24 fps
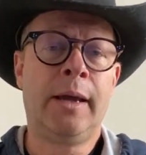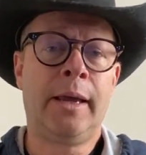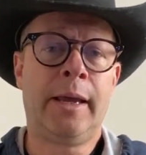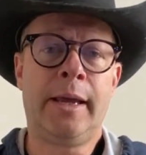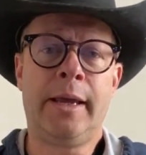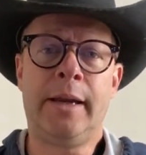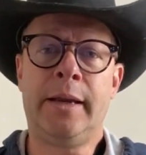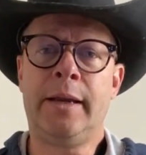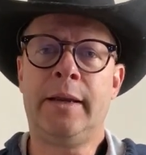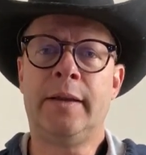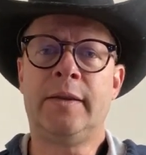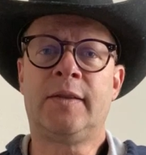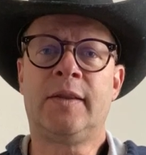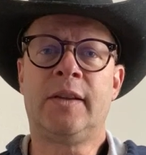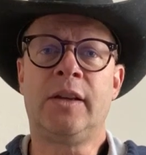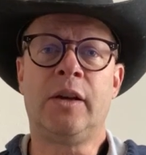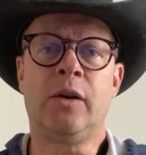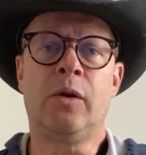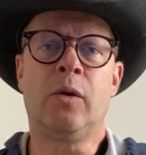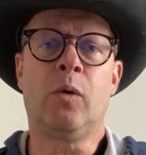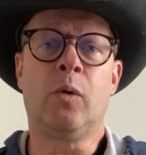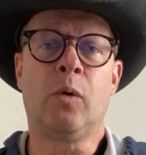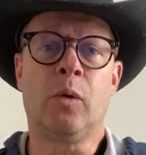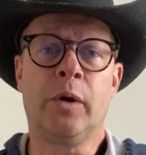It is
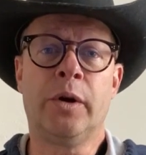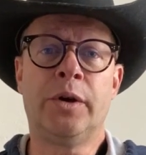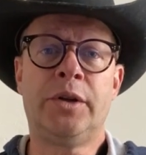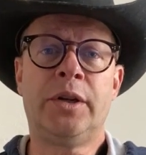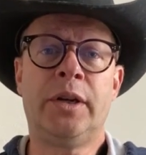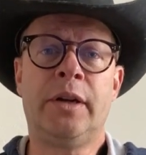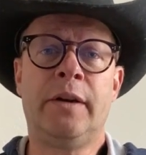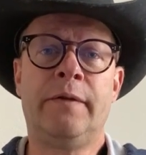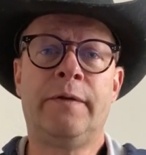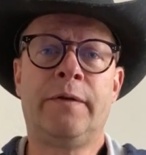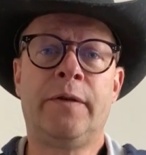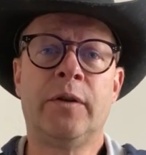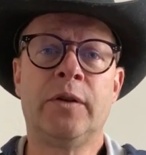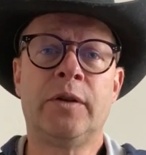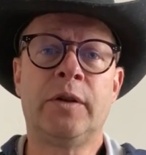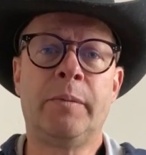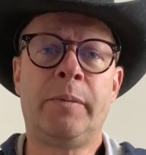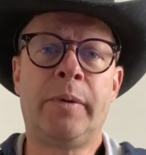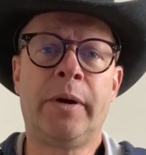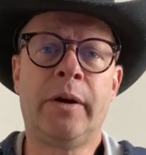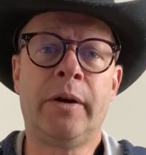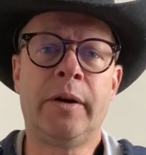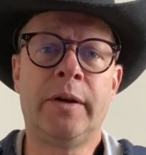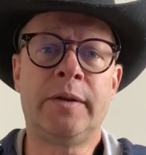the origin first
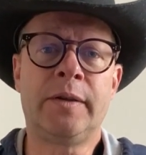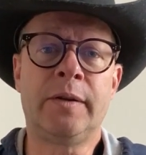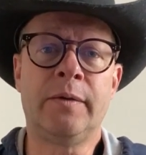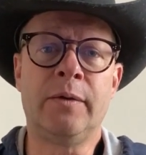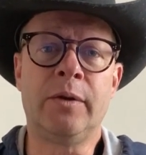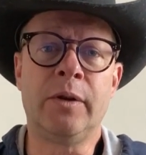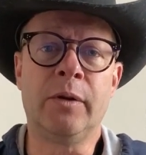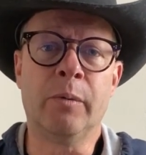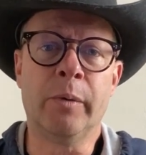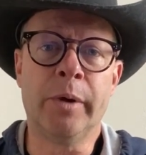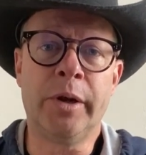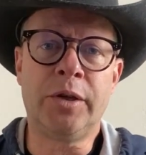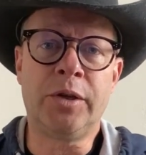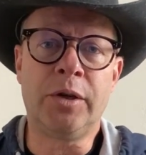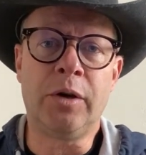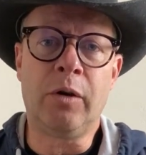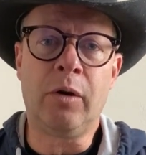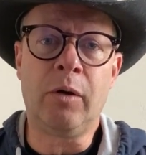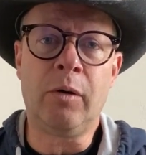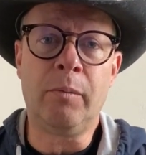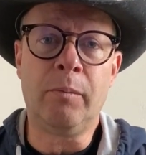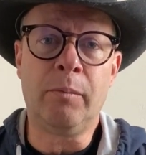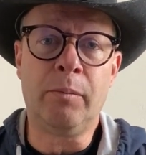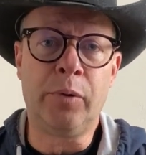appearance of the
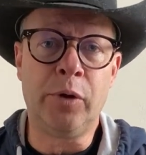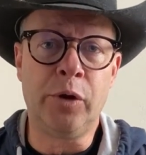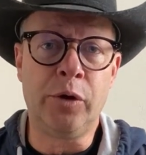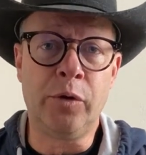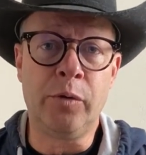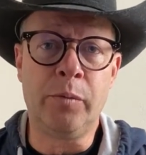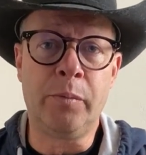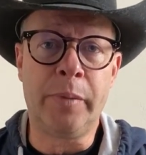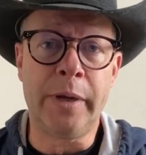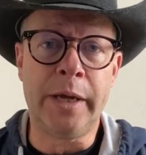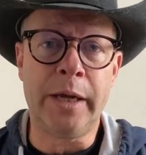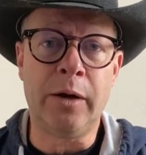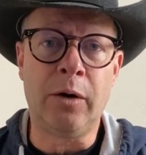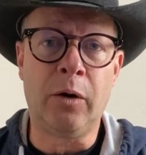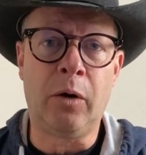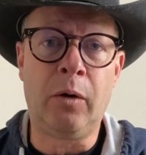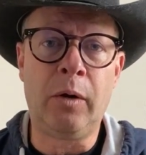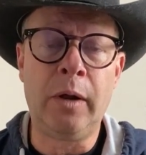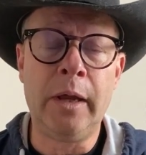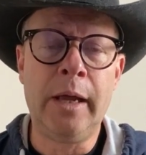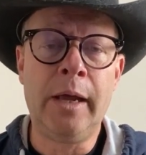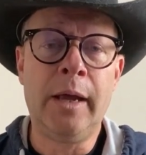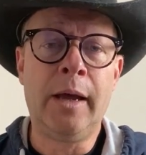original Blue Beetle.